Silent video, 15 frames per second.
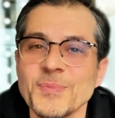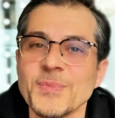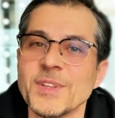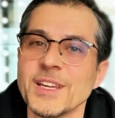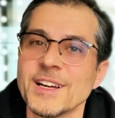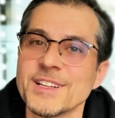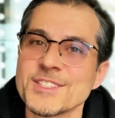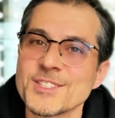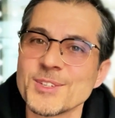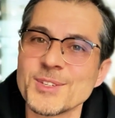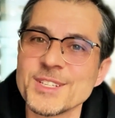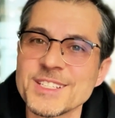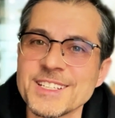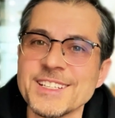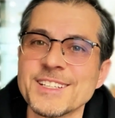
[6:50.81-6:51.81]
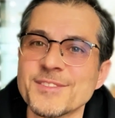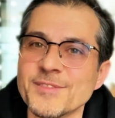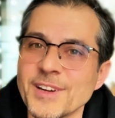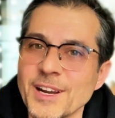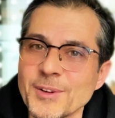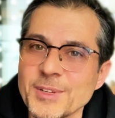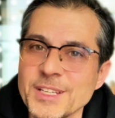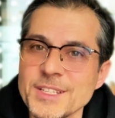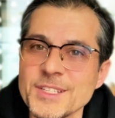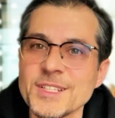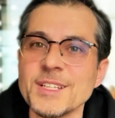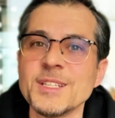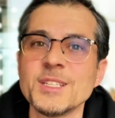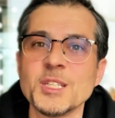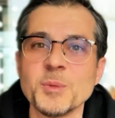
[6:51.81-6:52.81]
The answer is it varies
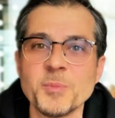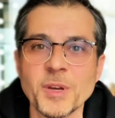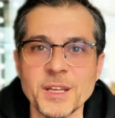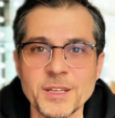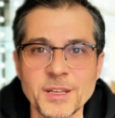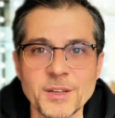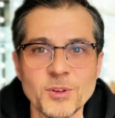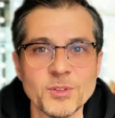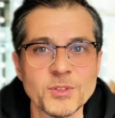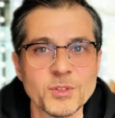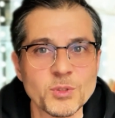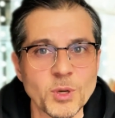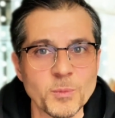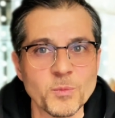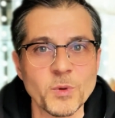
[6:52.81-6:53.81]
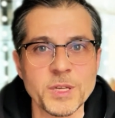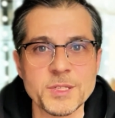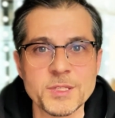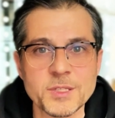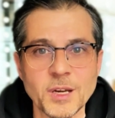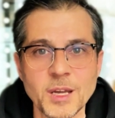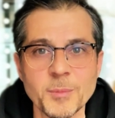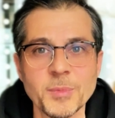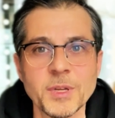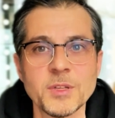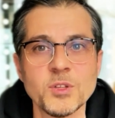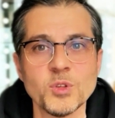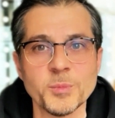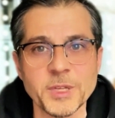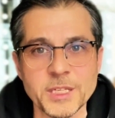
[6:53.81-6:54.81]
depending on the crop waste type and
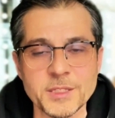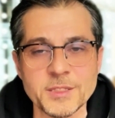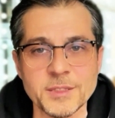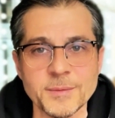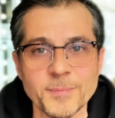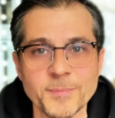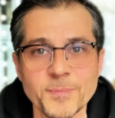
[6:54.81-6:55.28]
humidity.